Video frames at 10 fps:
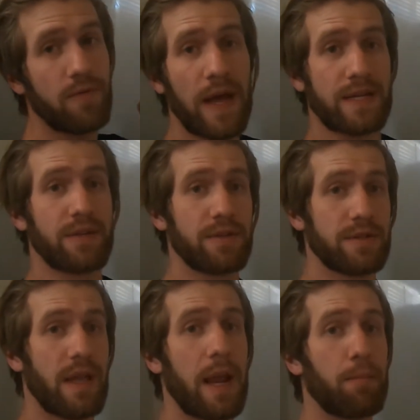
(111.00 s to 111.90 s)

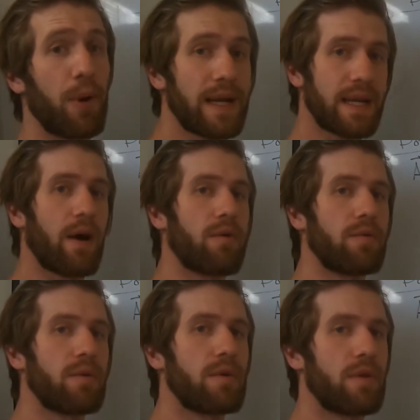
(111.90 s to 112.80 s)
vectors and break
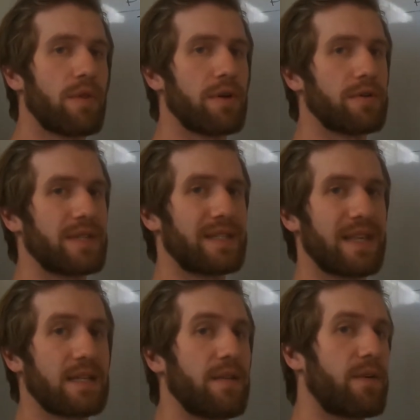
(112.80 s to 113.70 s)
down their
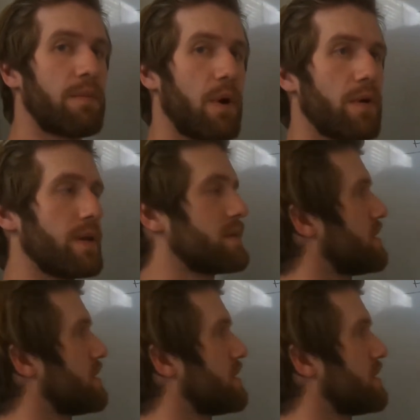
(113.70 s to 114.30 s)
successive components.